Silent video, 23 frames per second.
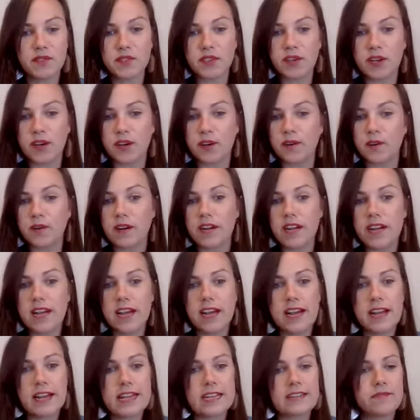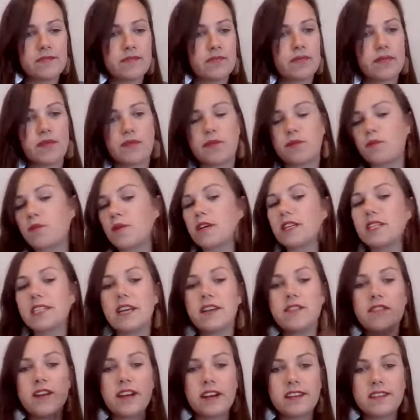So the worse I
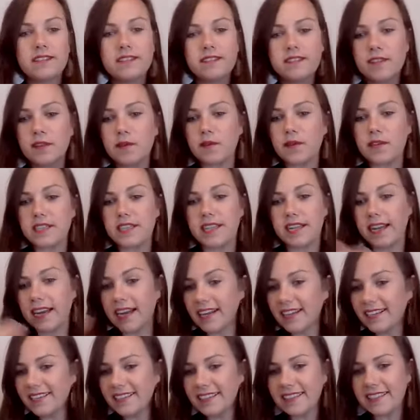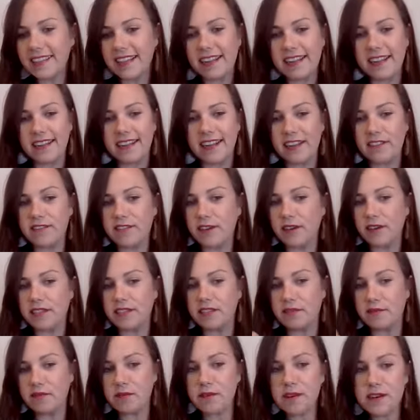felt, the worse I ate, then I felt
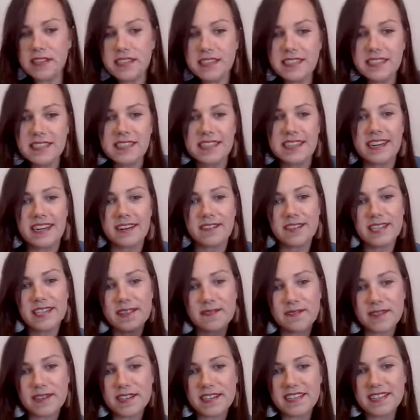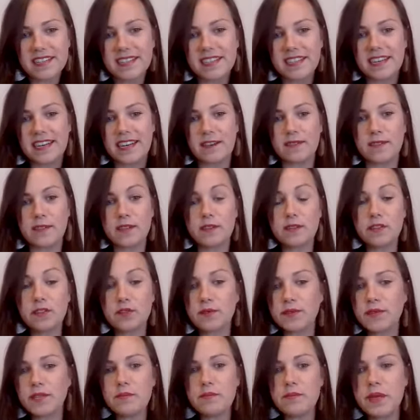even worse, then I would eat worse, then I would
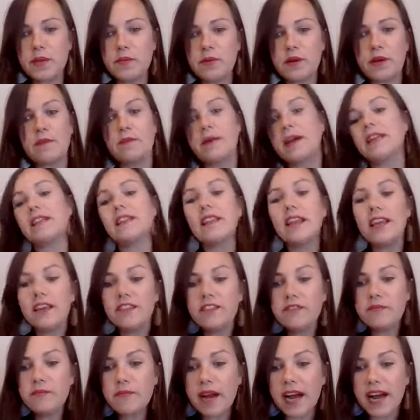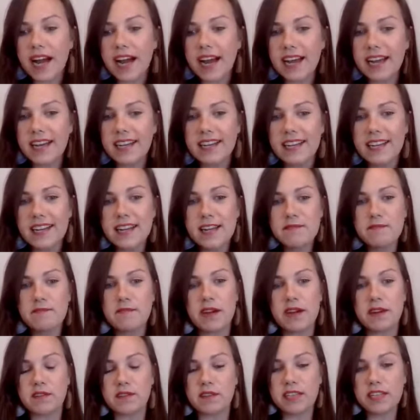treat people in my life bad,
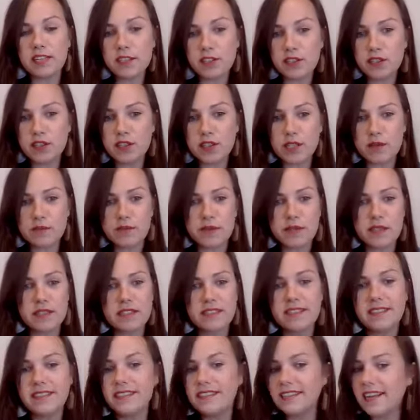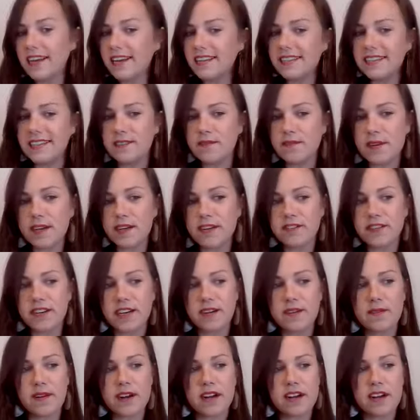my relationships, that didn't work very
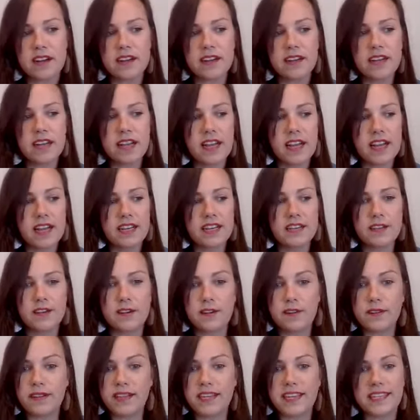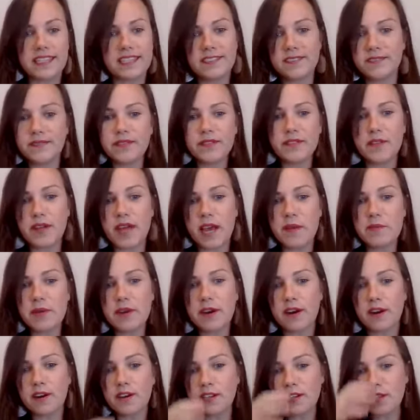well. Like, can't be
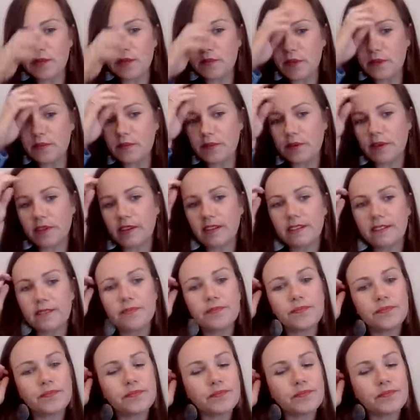harsh to people.